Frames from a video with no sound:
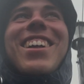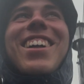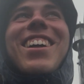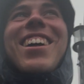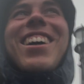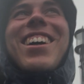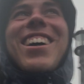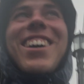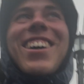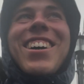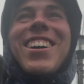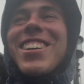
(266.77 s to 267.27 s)

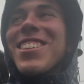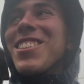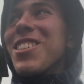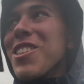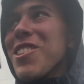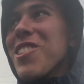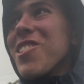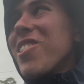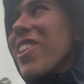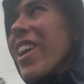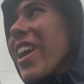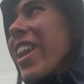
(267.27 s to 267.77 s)
Oh, it's
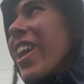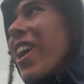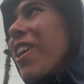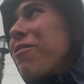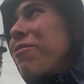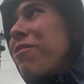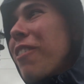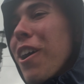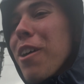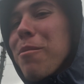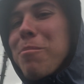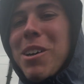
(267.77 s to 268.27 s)
insane how
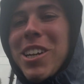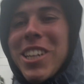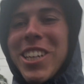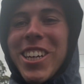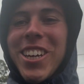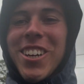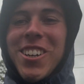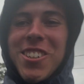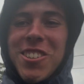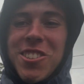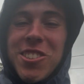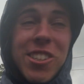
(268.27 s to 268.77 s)
far money
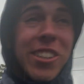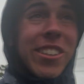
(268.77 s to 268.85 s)
goes.